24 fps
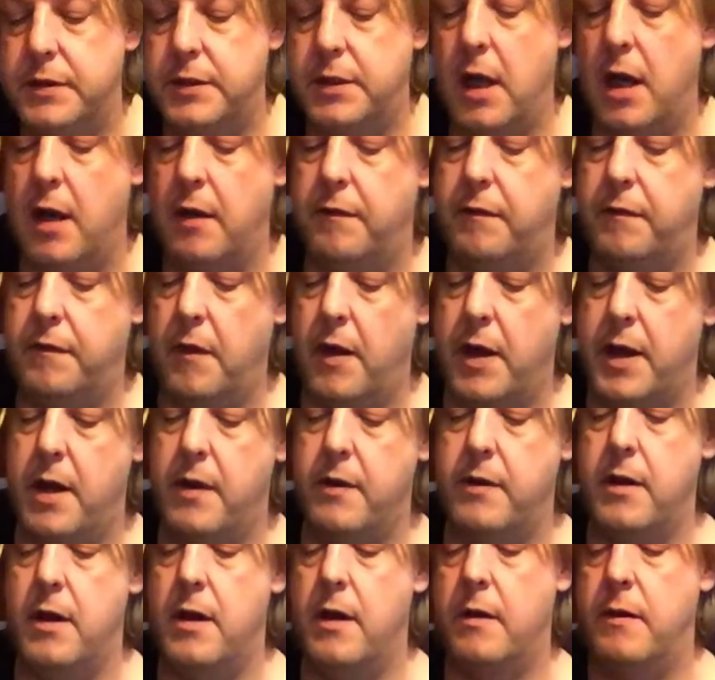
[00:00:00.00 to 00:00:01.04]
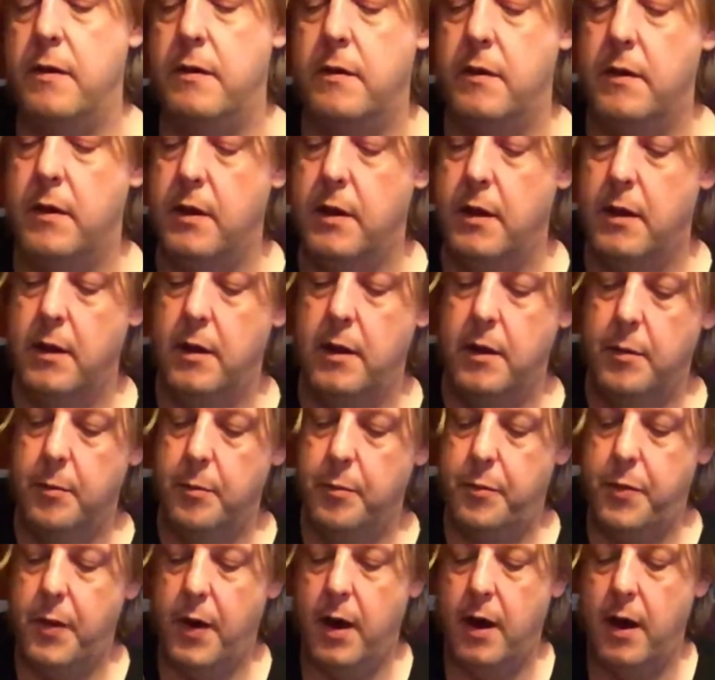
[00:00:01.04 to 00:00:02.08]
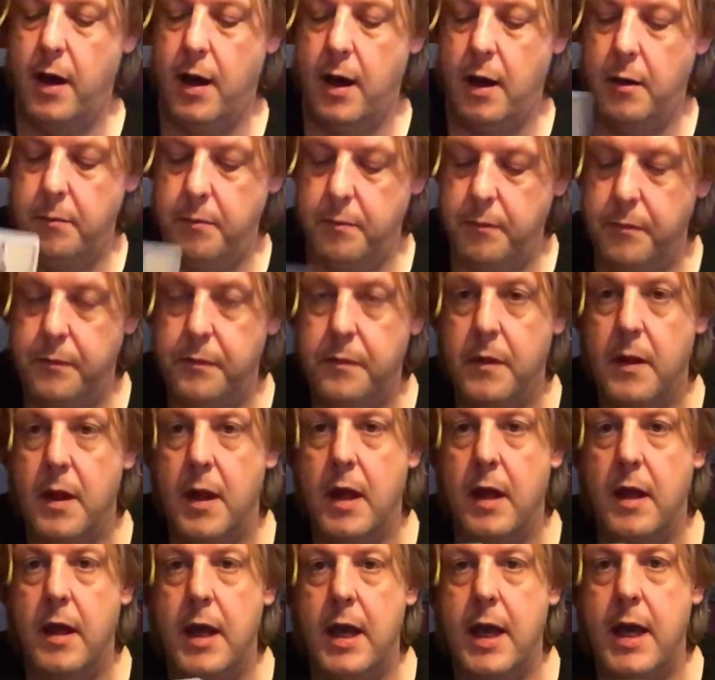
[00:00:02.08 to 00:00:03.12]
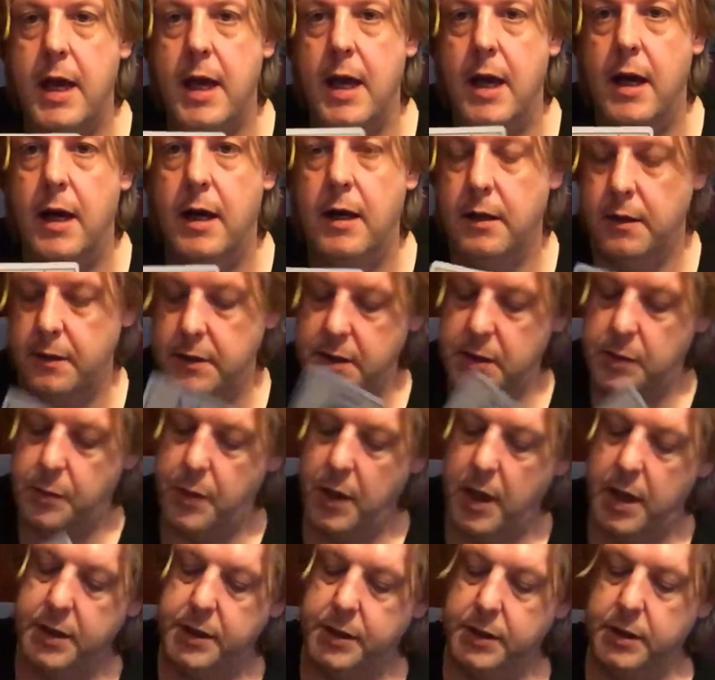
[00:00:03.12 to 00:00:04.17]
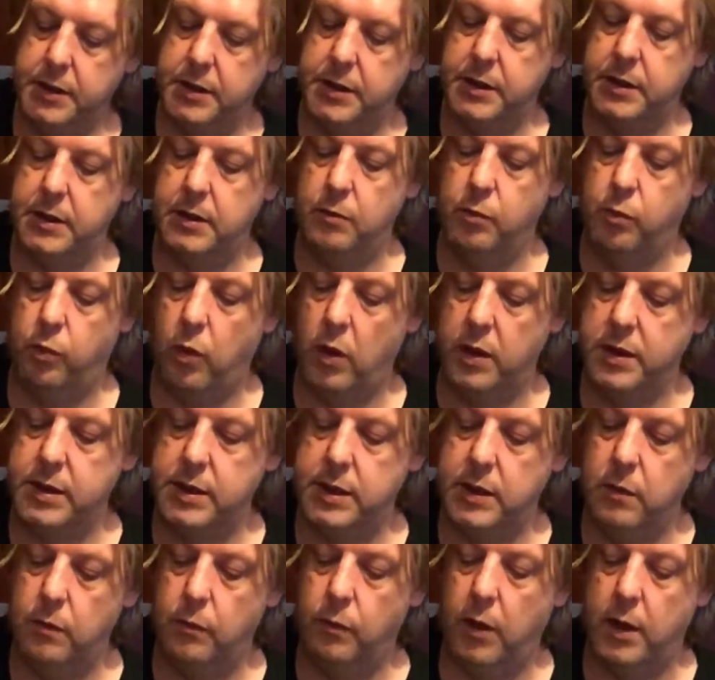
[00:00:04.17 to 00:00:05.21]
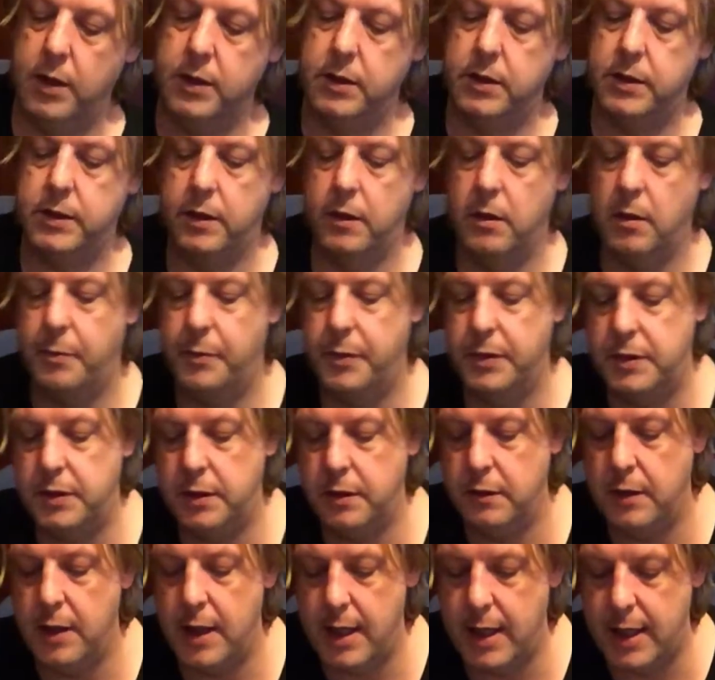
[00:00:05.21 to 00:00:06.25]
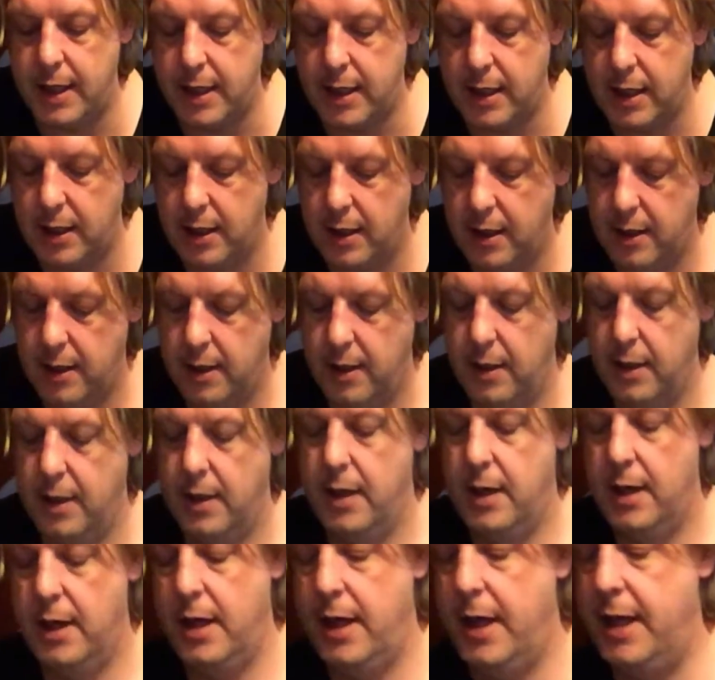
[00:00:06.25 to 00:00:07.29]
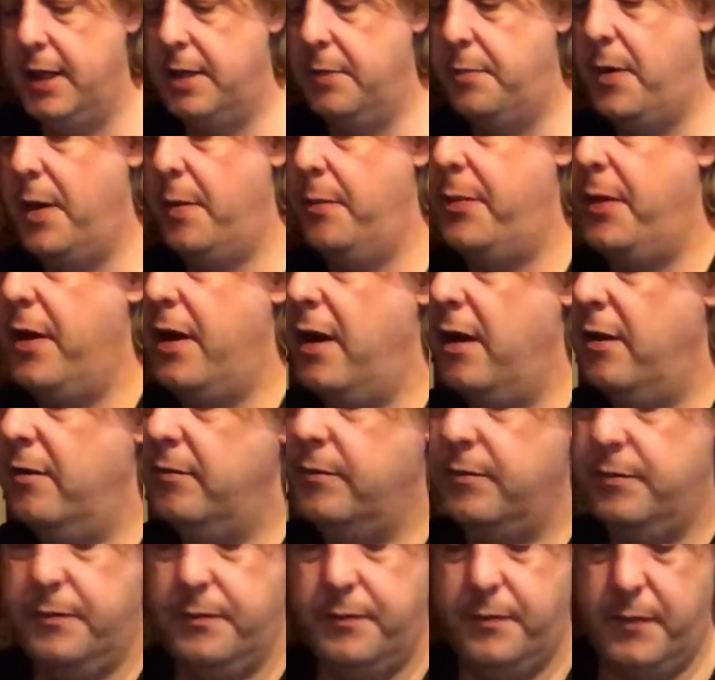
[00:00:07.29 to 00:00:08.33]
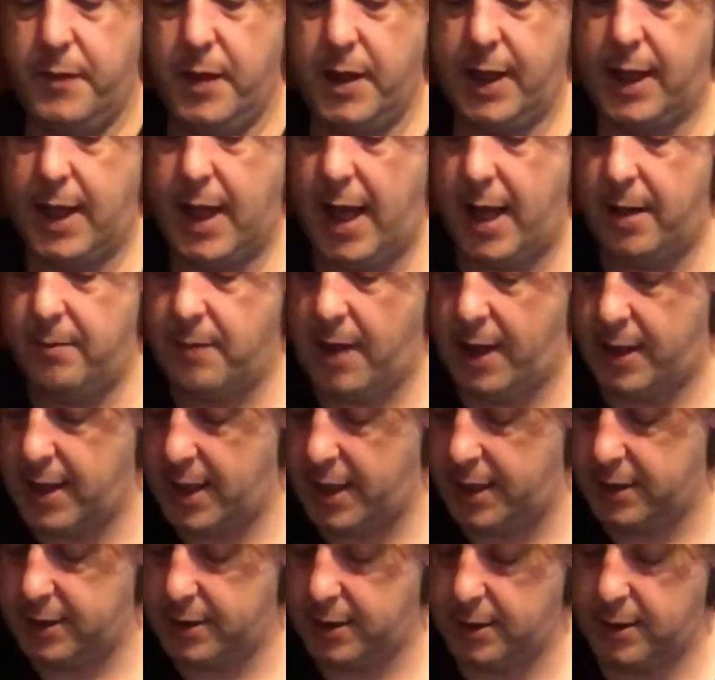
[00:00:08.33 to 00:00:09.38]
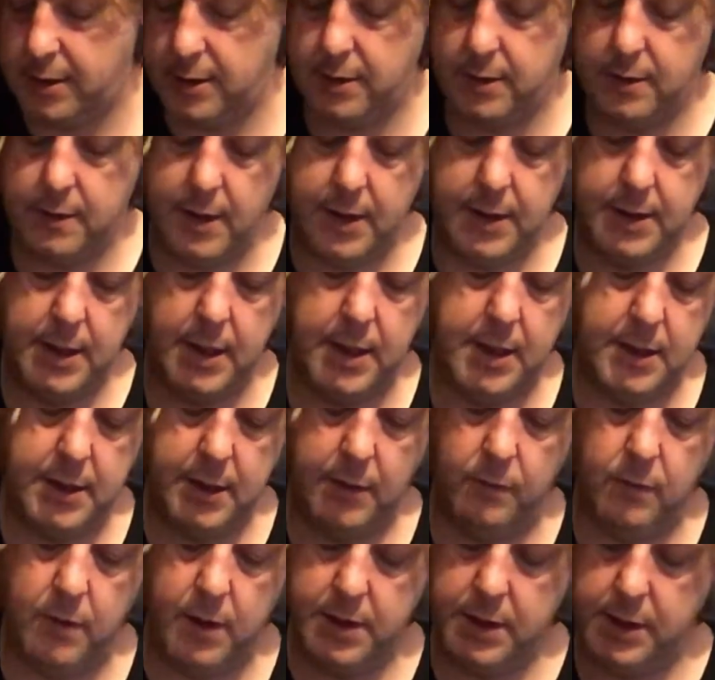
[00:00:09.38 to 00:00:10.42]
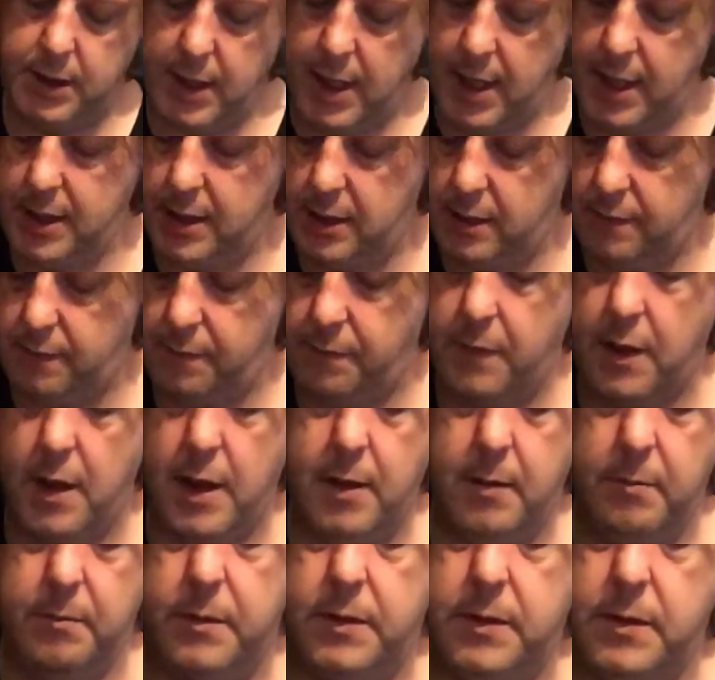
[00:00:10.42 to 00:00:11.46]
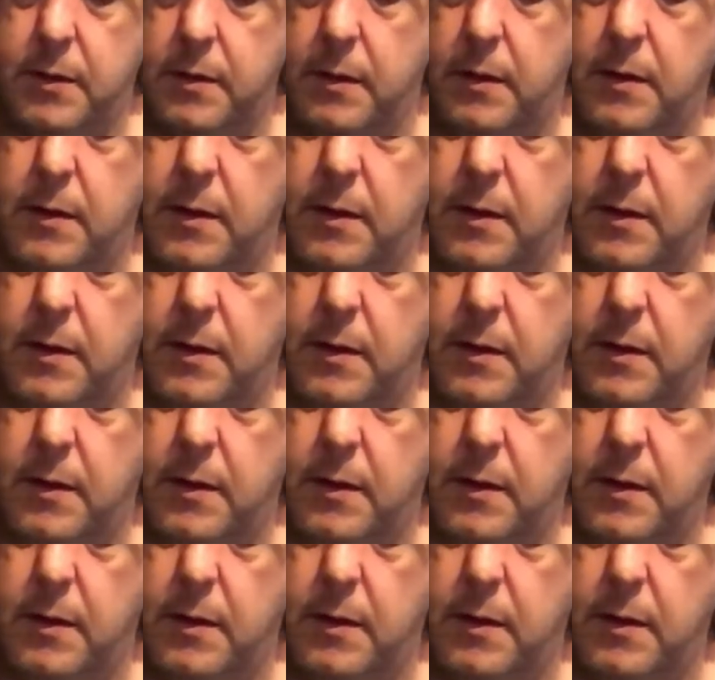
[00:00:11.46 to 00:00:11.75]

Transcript: stuff, I don't know. But here, this person still wants an opportunity, but... Again, man, that is such a strange energy. What is the Ace of Cups?